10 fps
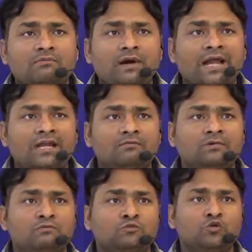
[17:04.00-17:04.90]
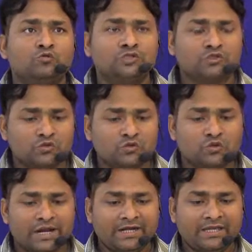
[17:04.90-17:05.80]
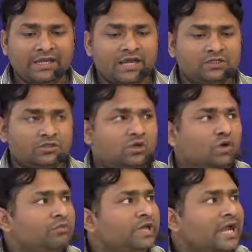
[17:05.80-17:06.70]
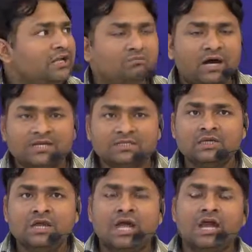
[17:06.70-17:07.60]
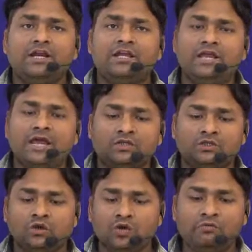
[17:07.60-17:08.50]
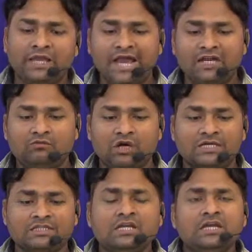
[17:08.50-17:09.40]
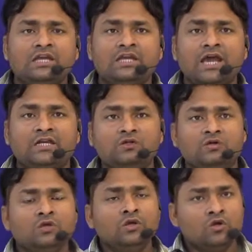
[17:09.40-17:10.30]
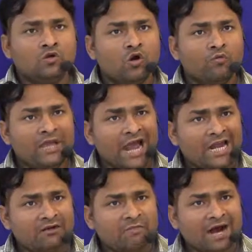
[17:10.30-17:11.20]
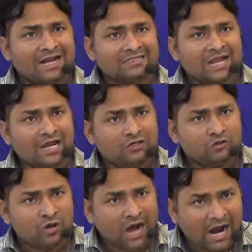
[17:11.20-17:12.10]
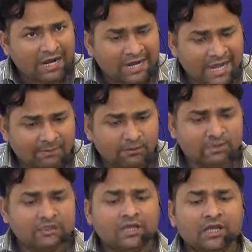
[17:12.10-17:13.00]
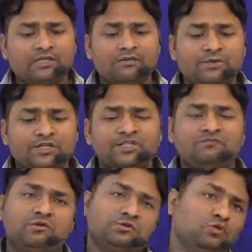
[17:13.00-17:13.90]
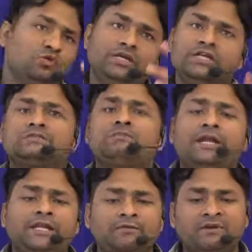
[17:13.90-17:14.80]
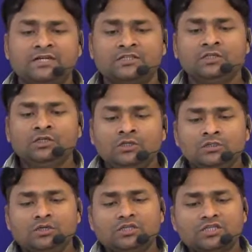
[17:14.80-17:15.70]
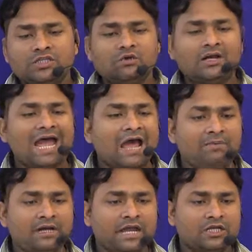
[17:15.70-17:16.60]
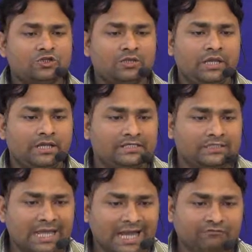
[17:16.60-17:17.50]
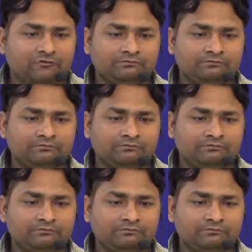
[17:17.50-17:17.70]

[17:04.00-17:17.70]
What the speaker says: Wilde were proved true, and he had to go behind bars, and he had to go behind bars. He had to go behind bars and do hard labor in the prison for 2 years, my dear friends. So this is what happened actually in his life.